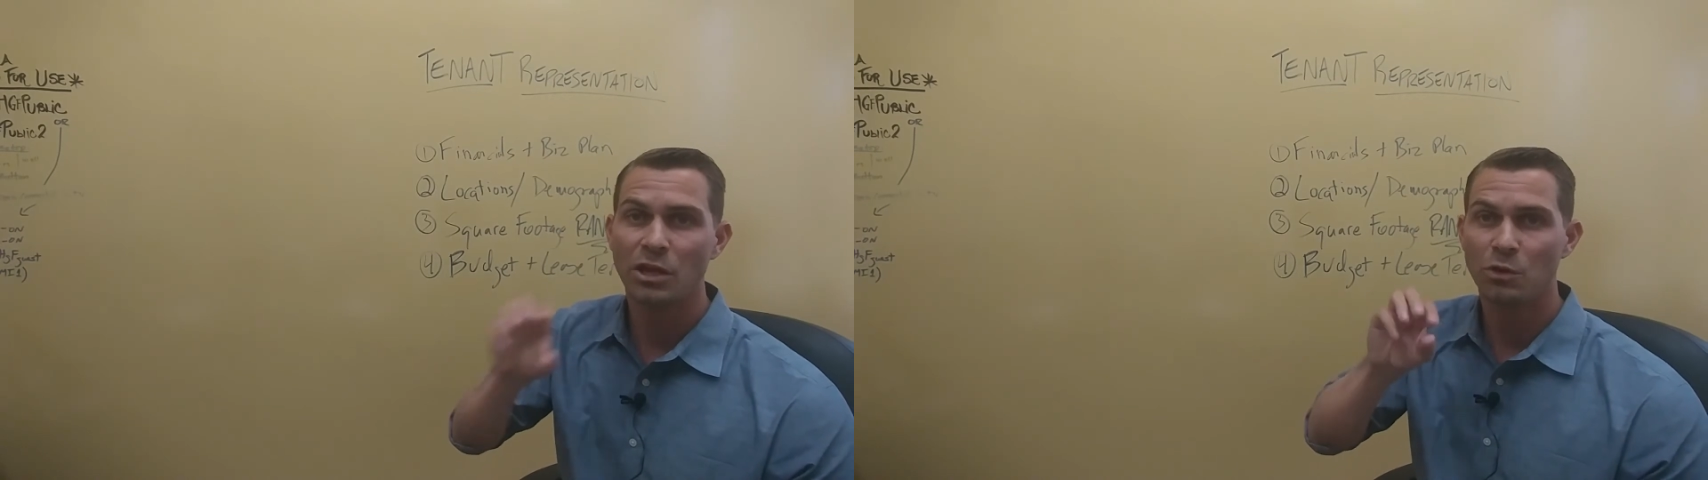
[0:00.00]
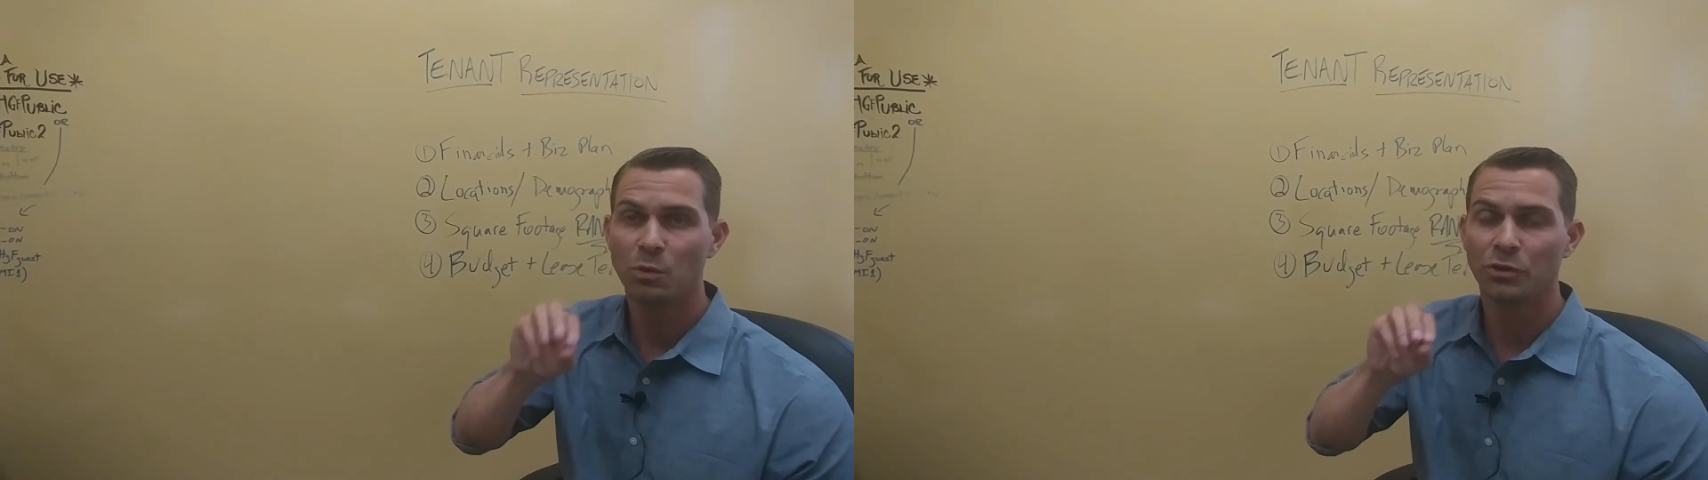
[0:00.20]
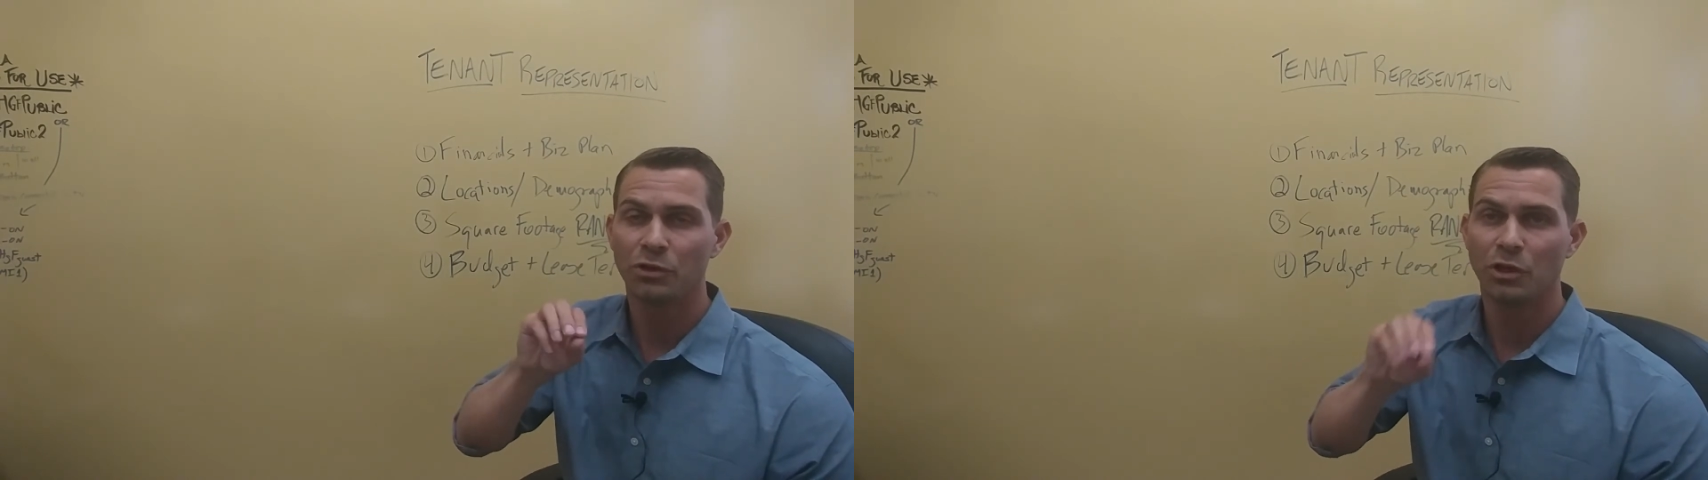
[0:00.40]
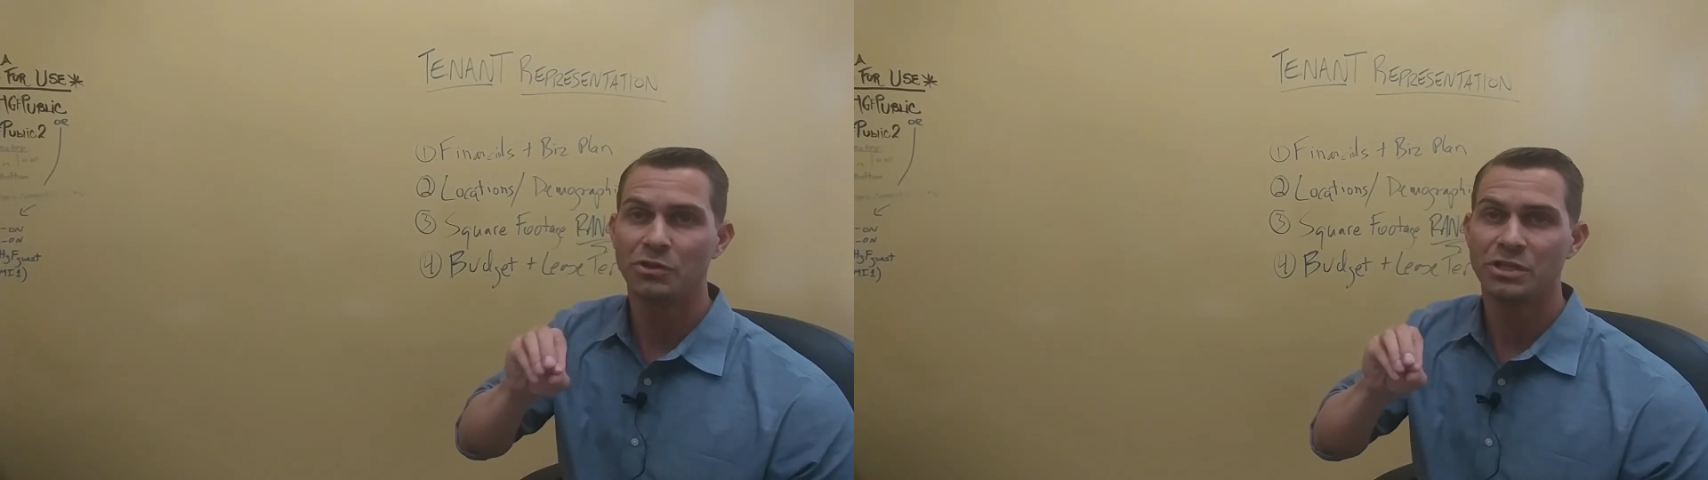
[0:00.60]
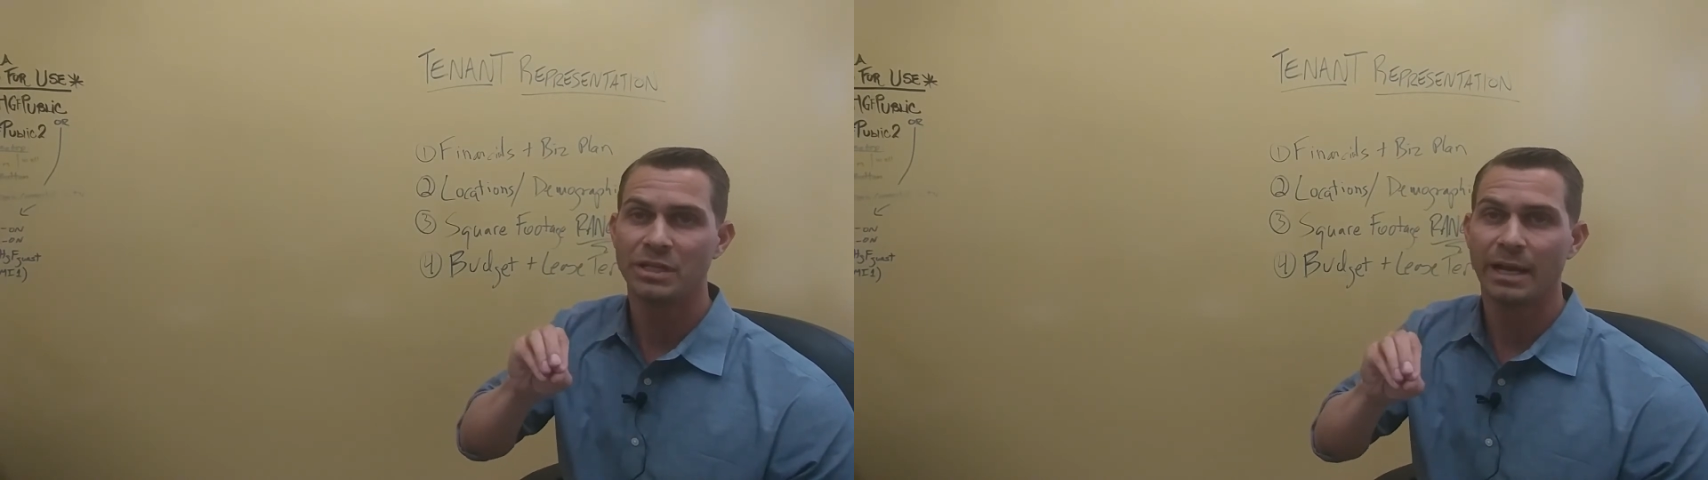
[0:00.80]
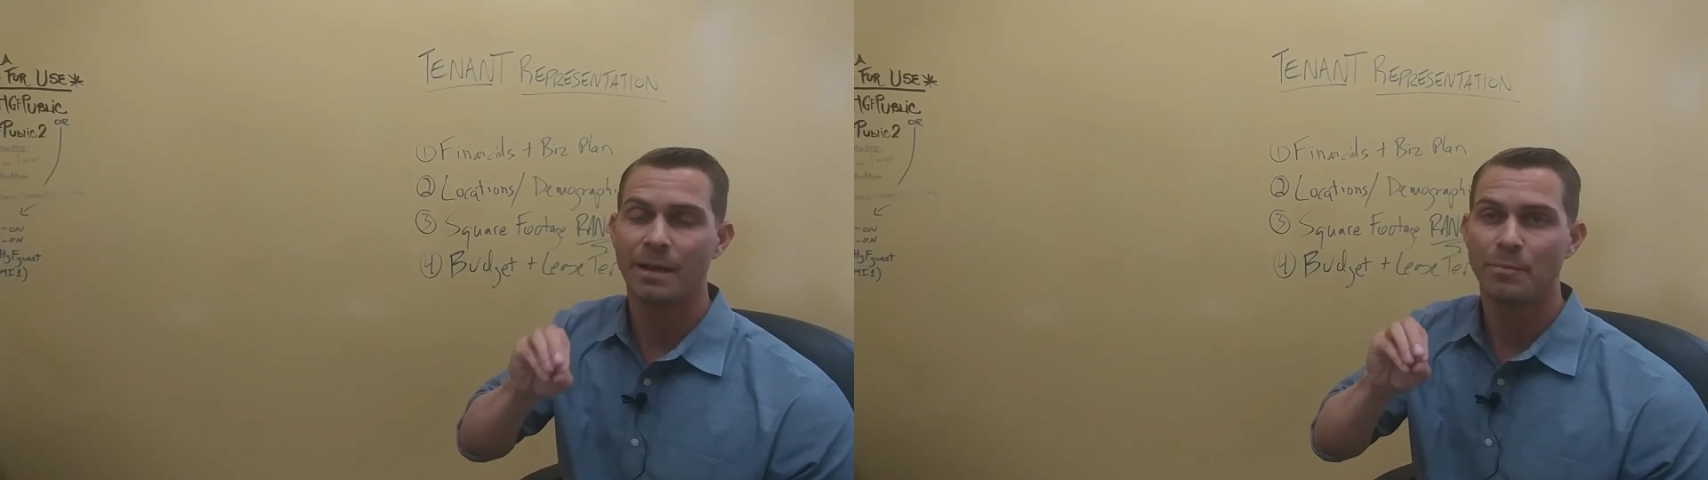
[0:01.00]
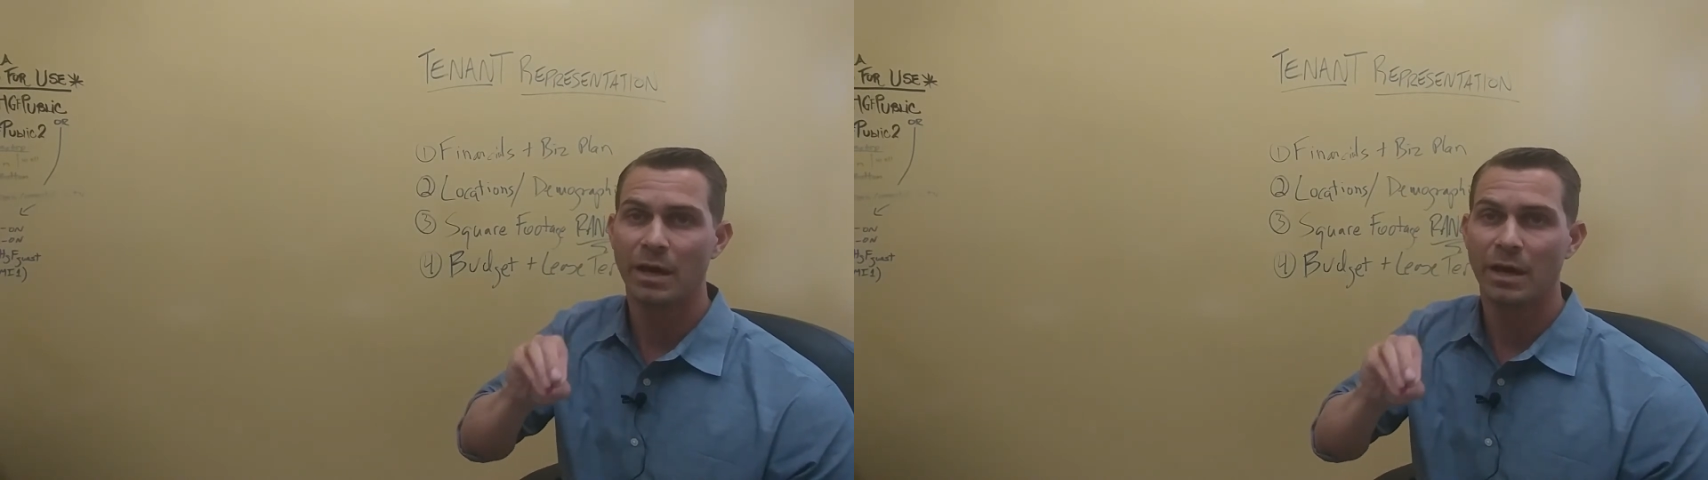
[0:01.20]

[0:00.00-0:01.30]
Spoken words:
and you will negotiate a